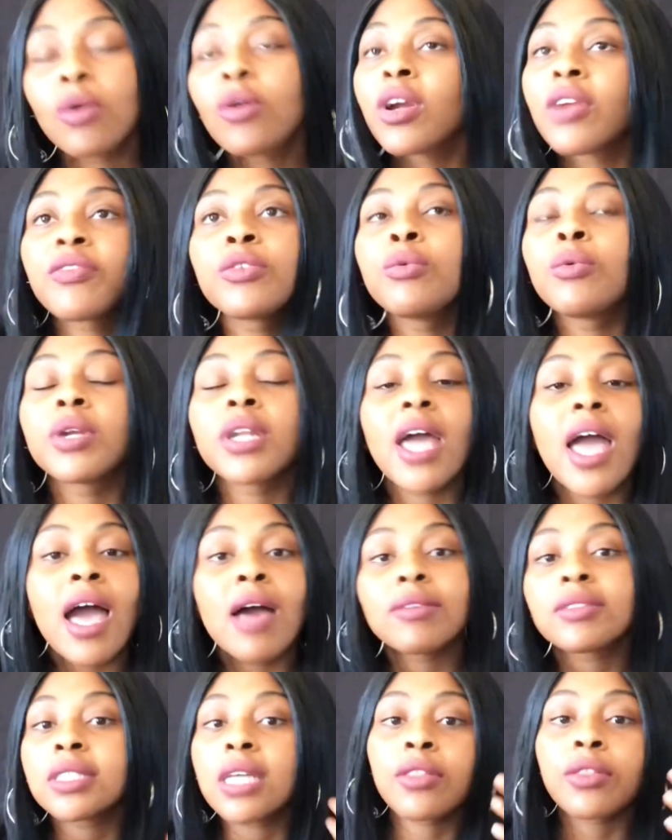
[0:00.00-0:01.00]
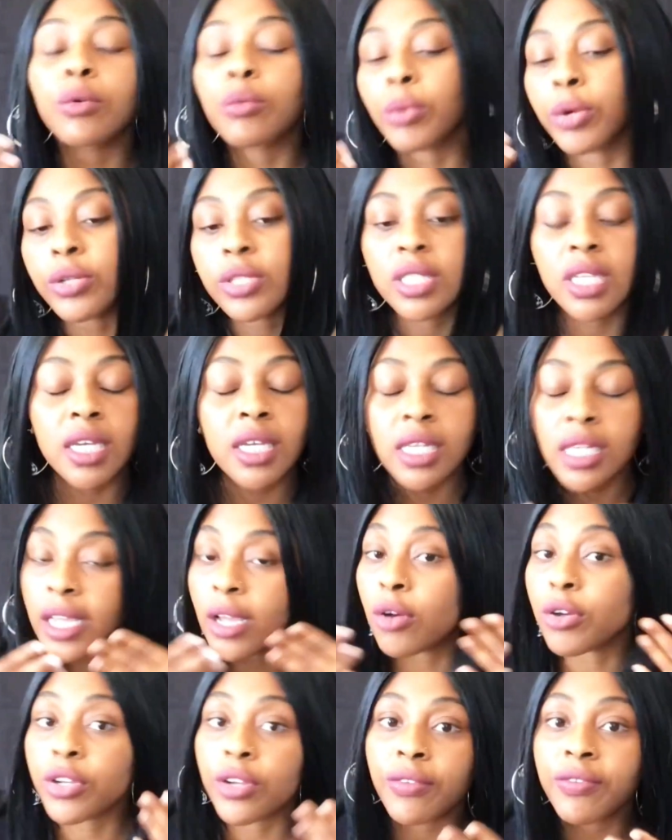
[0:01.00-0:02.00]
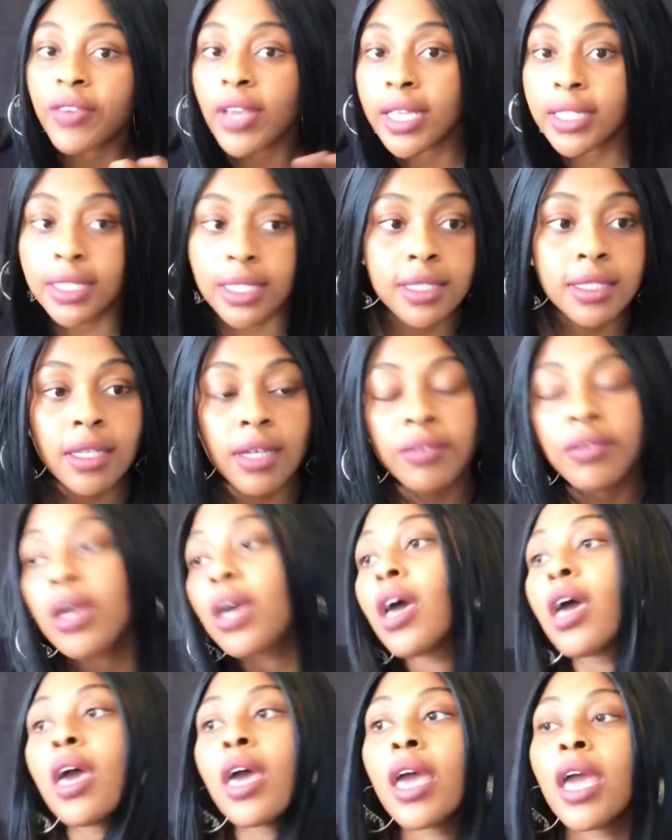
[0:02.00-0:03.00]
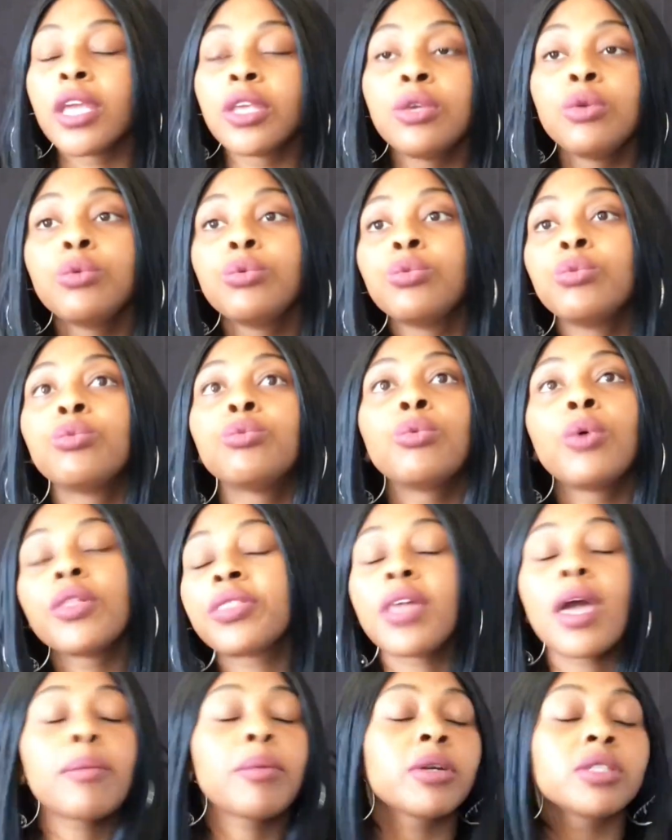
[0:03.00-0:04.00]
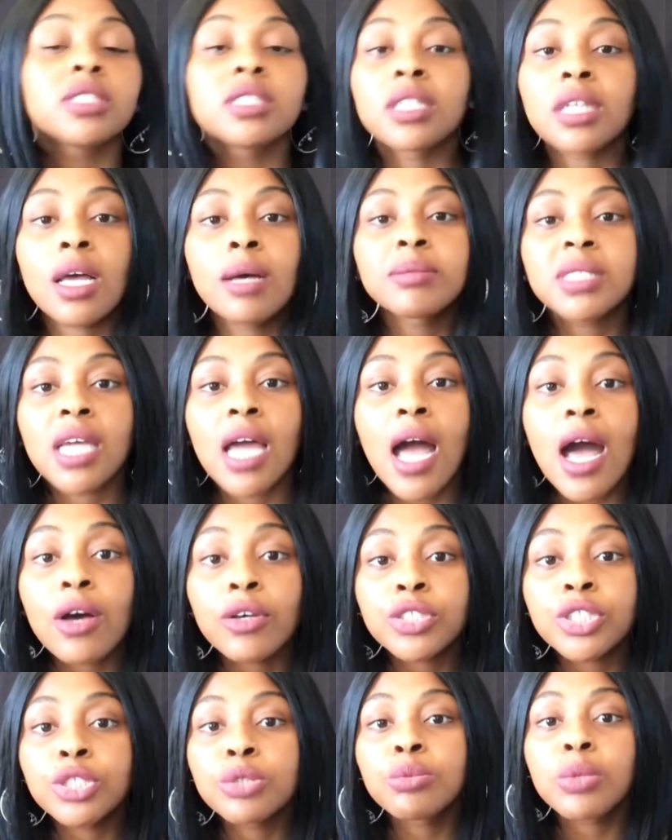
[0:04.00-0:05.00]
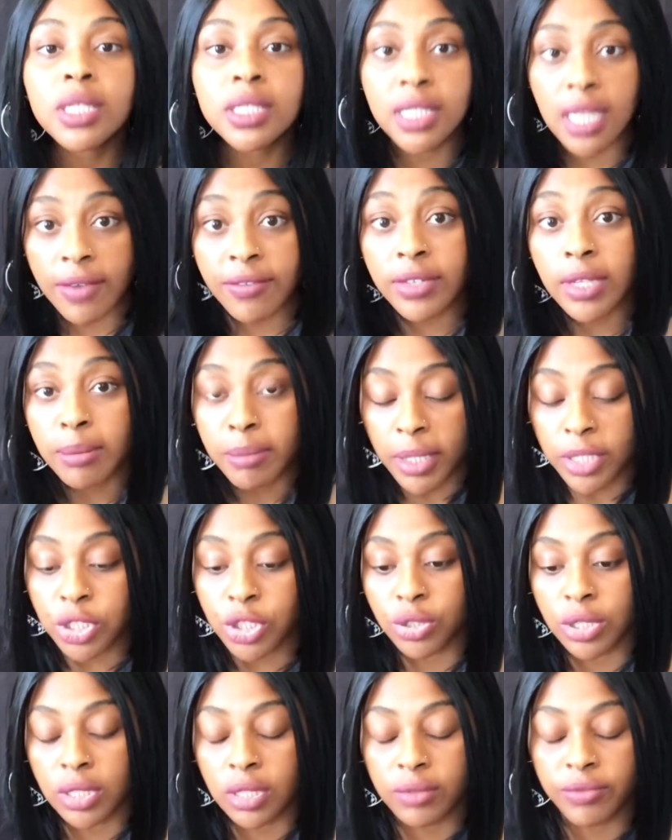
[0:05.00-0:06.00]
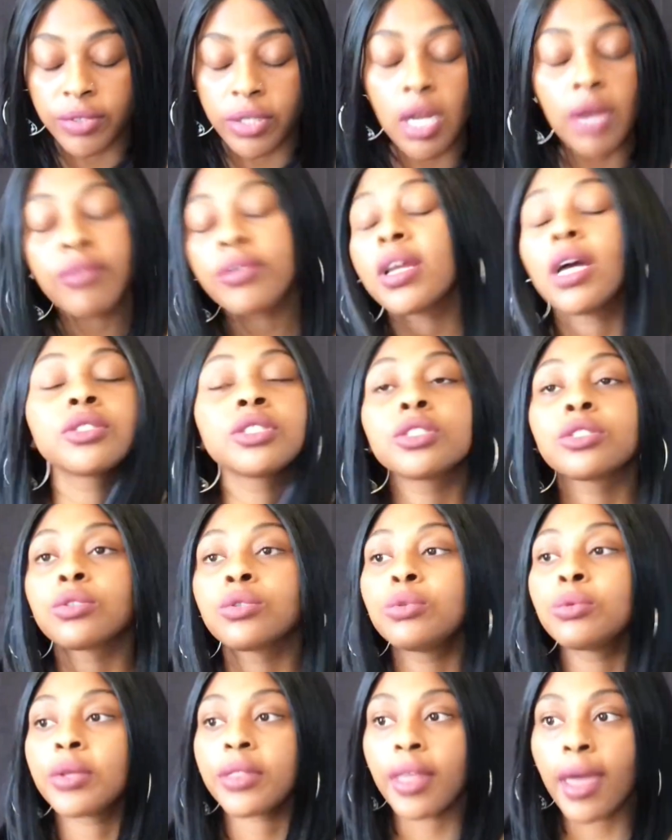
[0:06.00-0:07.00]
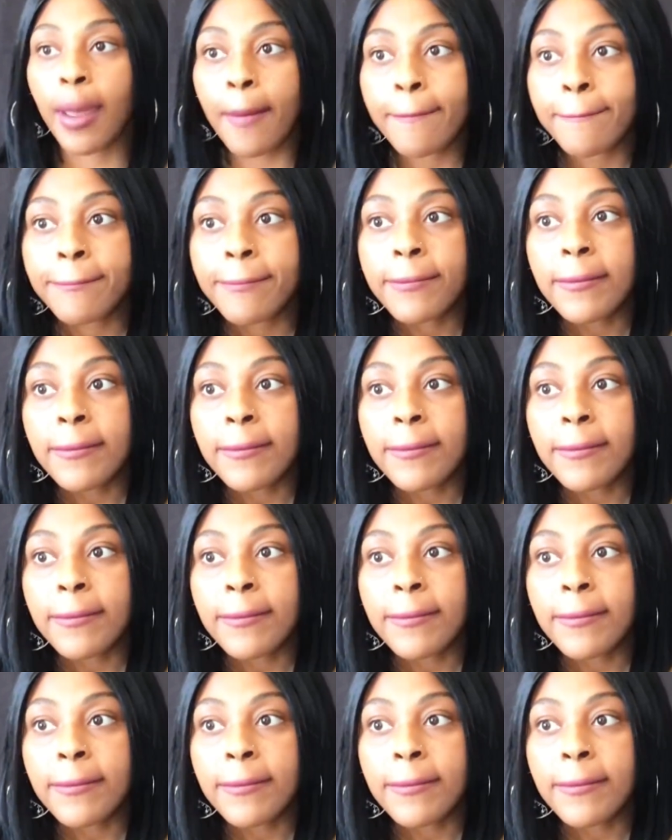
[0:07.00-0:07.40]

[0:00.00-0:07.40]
Or if you want to have other work done, like on your face and stuff, and you want that person to come to the house, you want to definitely make sure that recovery house is cool with that.